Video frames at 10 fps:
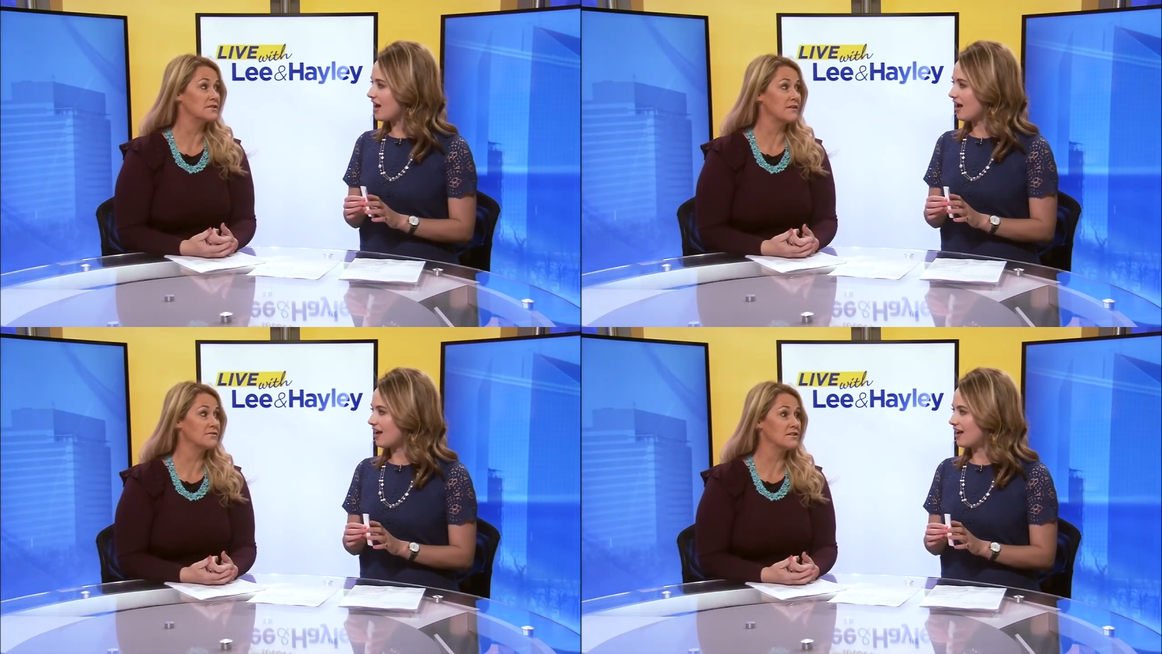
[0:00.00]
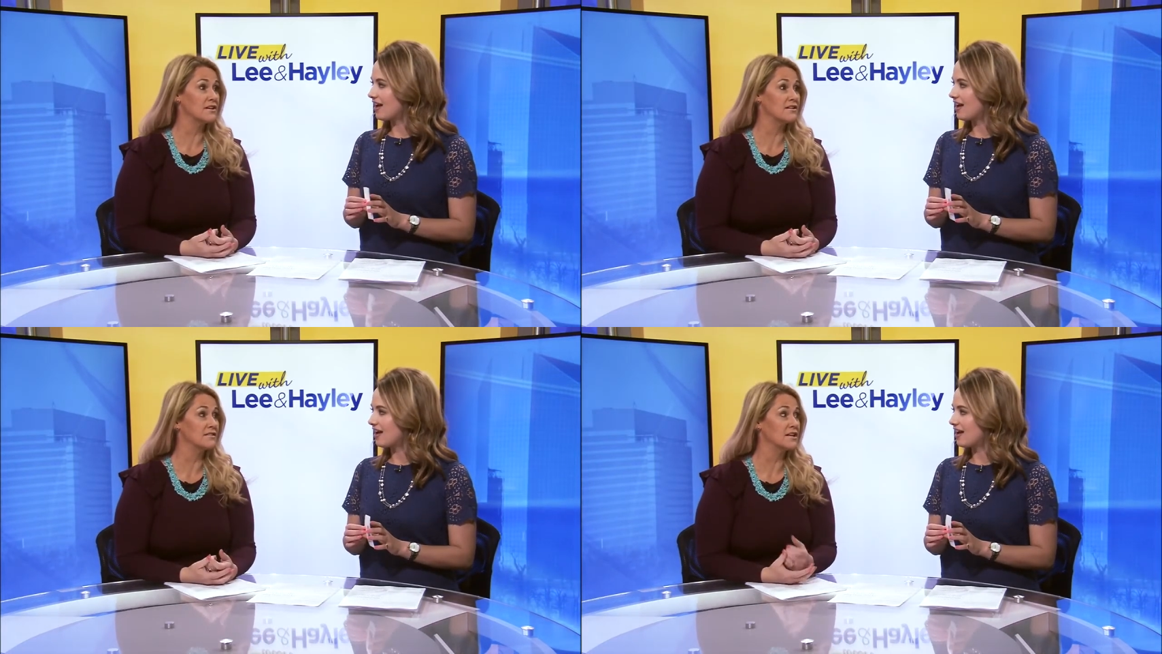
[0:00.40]
Speaker 1: have to look
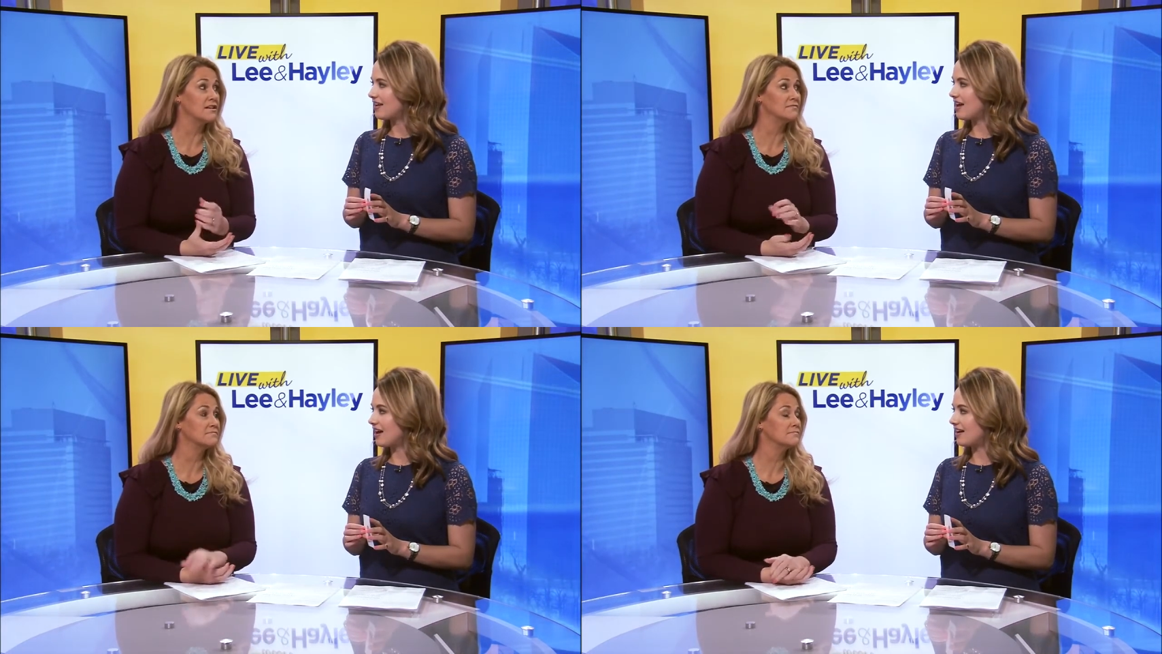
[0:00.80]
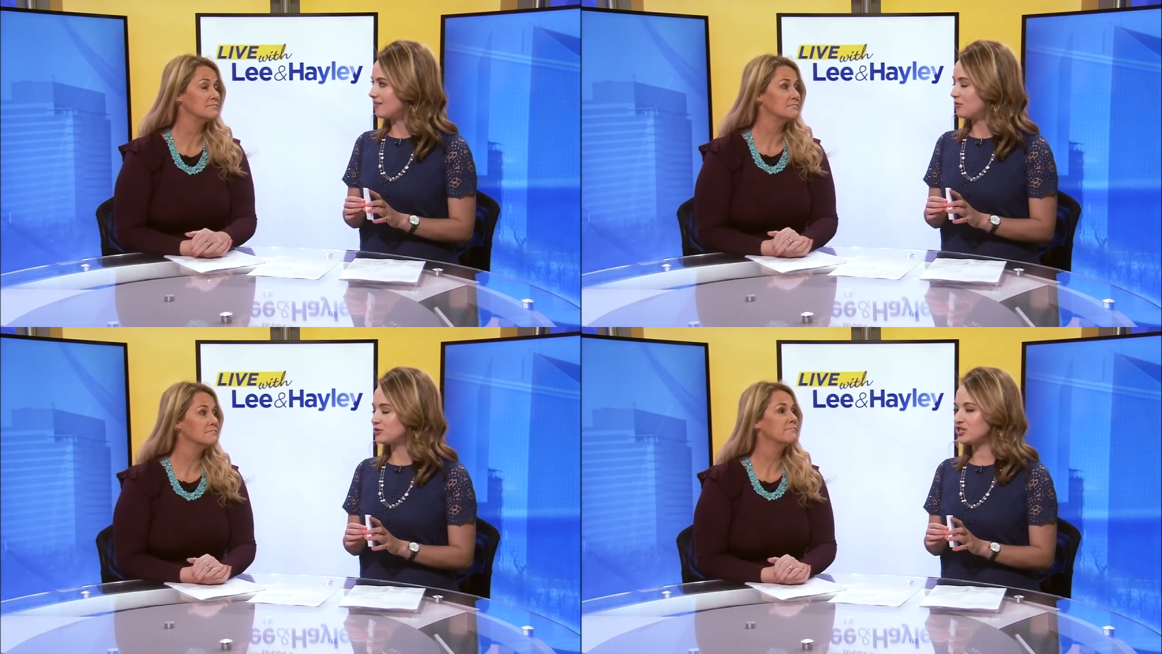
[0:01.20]
ugly.
Speaker 2: Yeah.
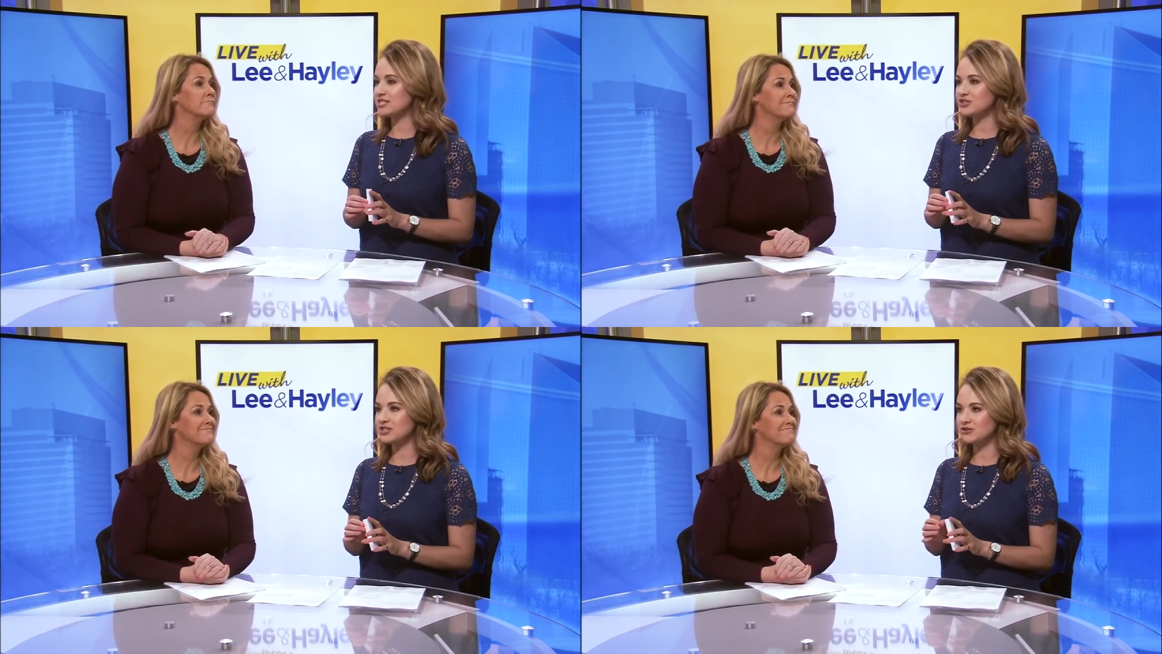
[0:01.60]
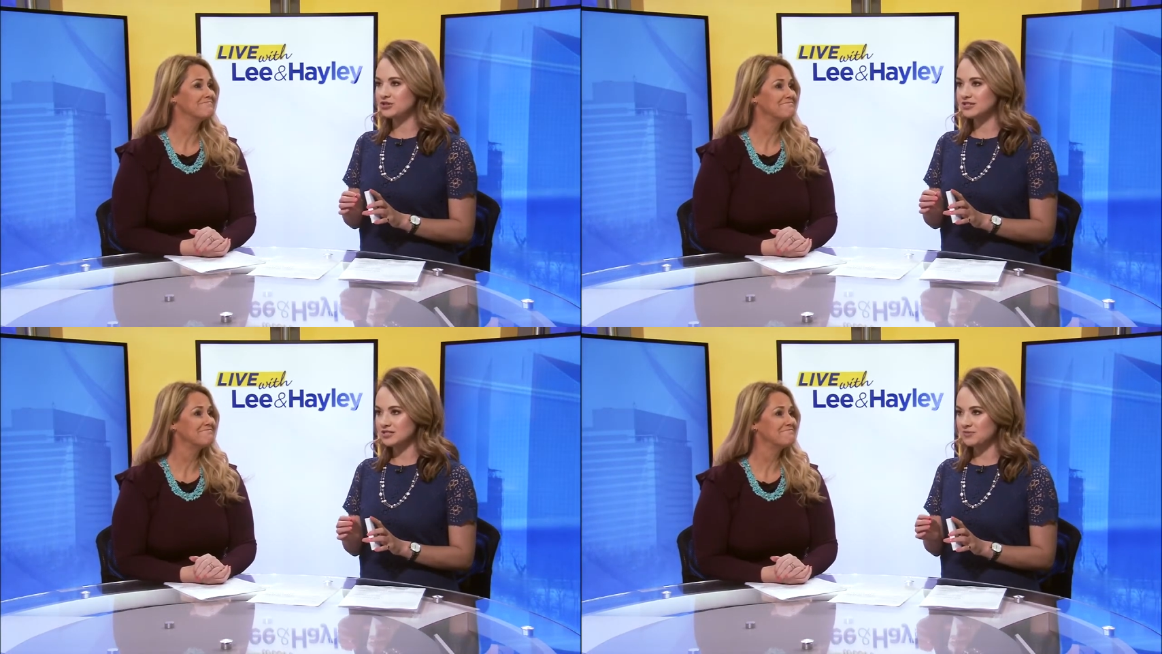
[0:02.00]
Well, when she said, she goes, you
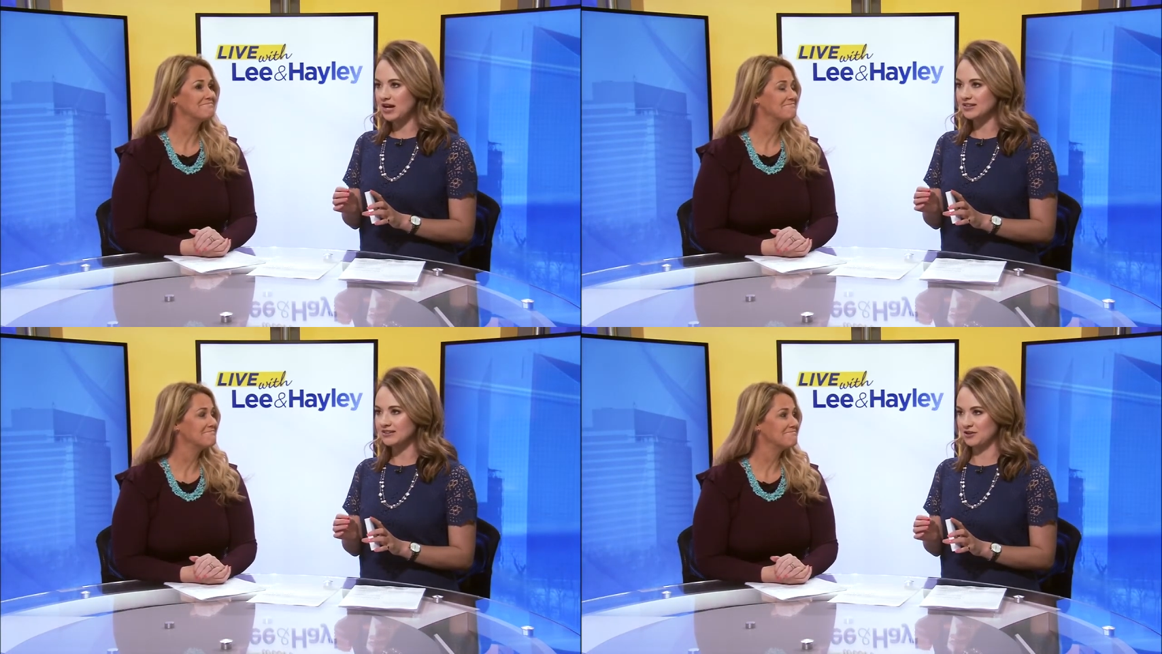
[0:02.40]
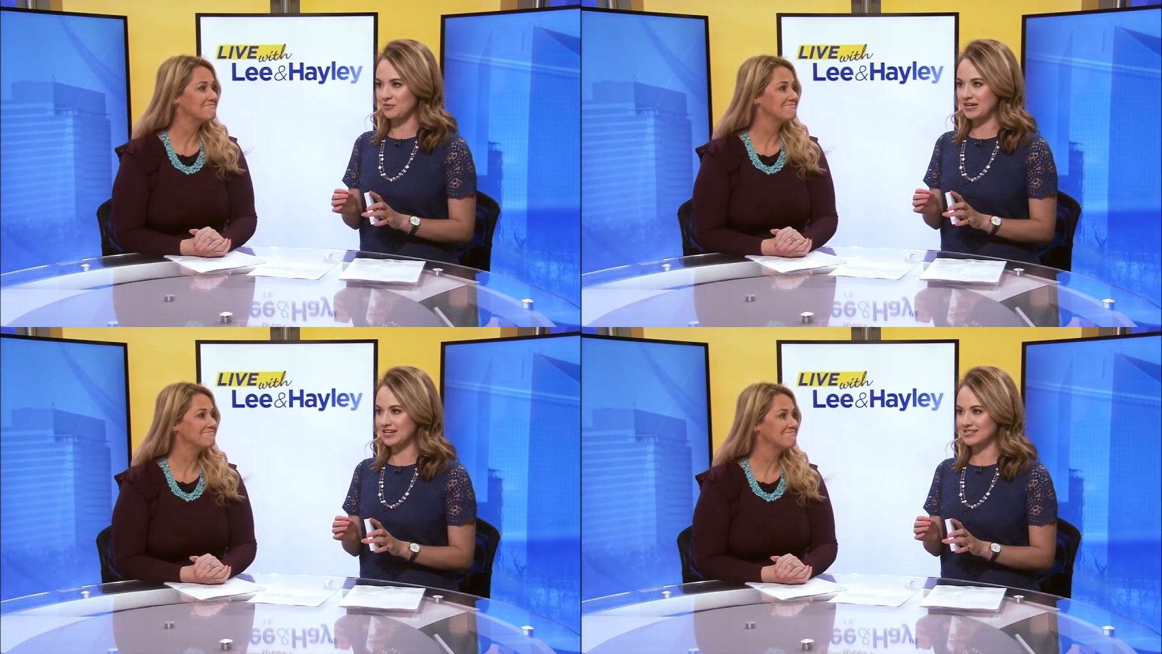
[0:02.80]
can smile a little
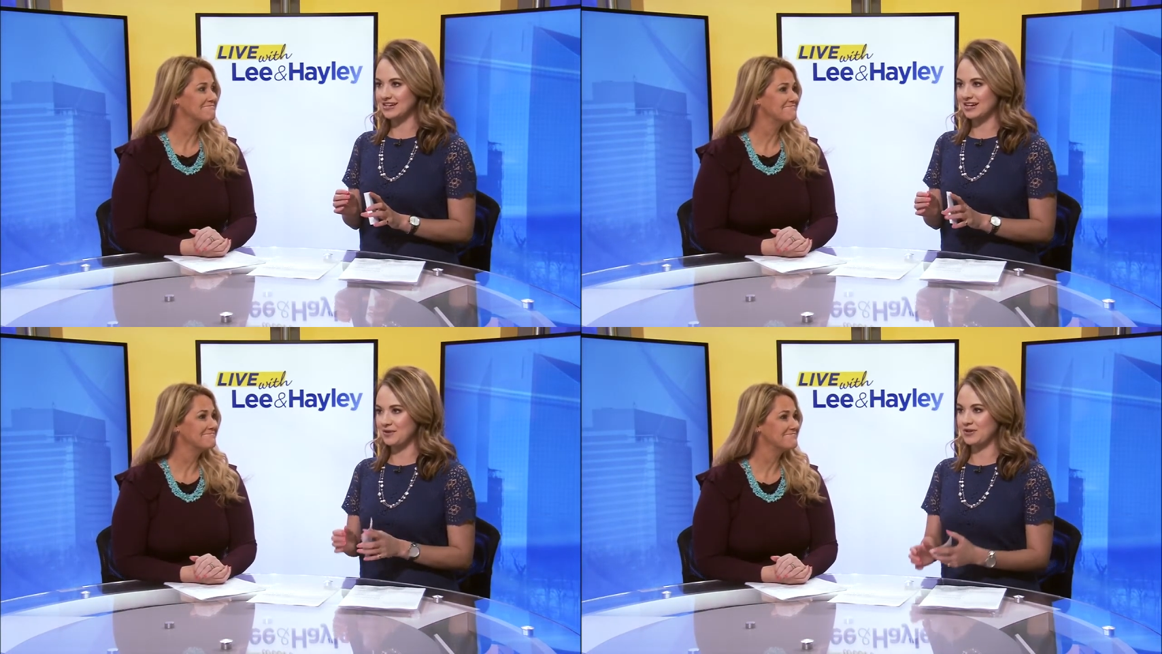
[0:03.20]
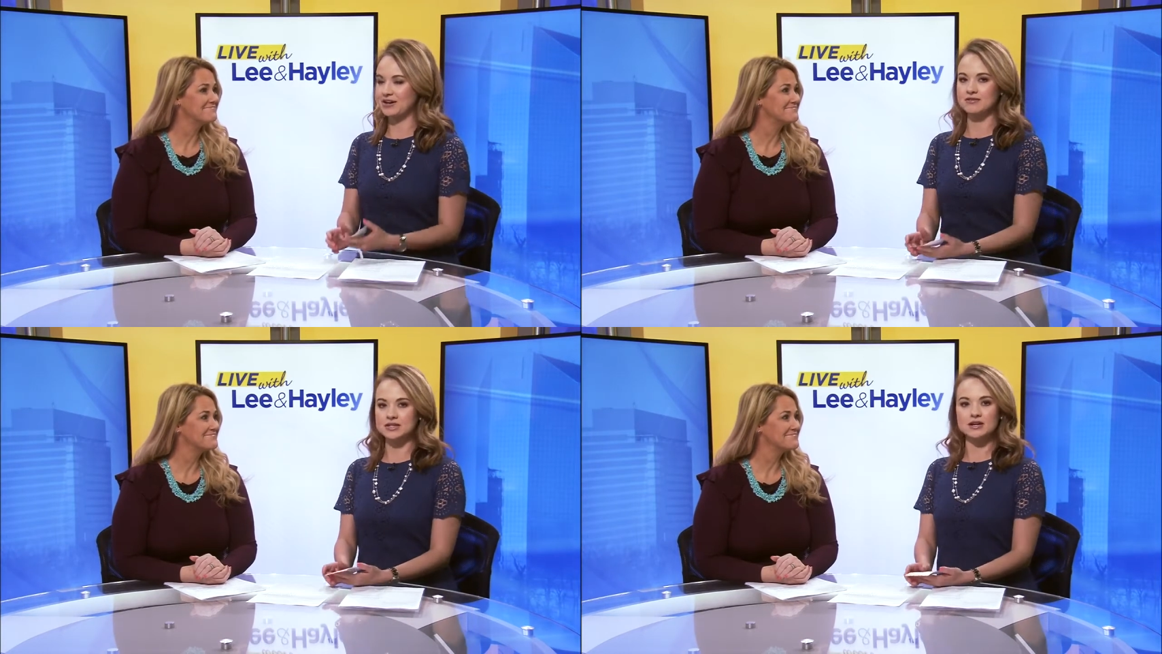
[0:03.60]
bit because I got up there and
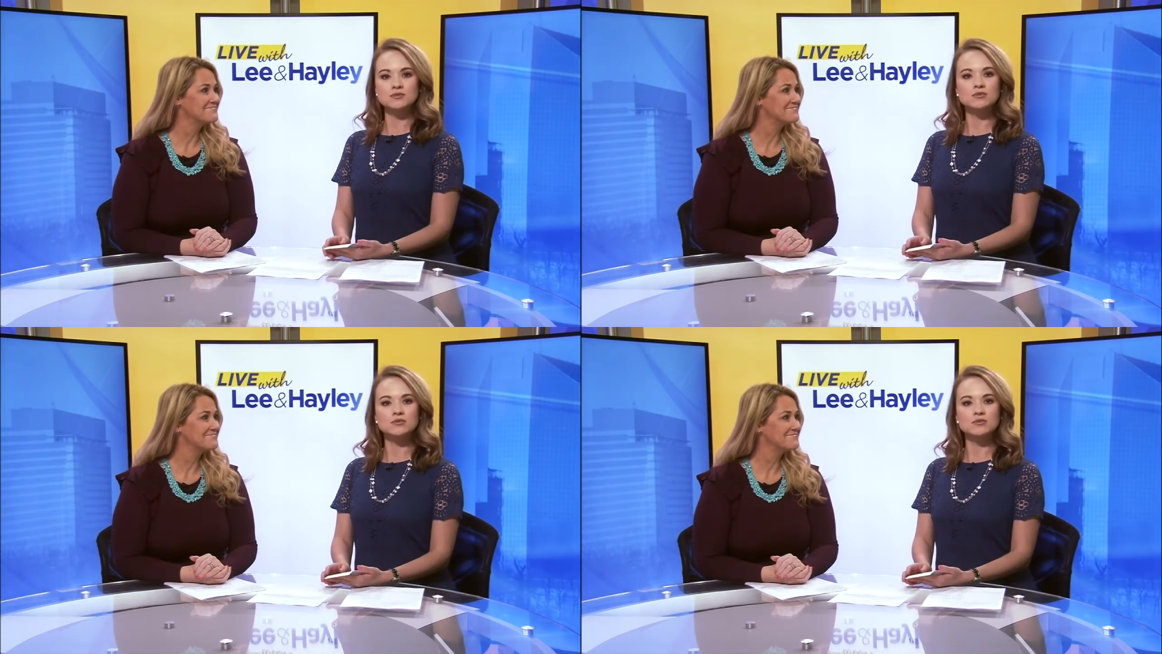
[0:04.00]
I was like.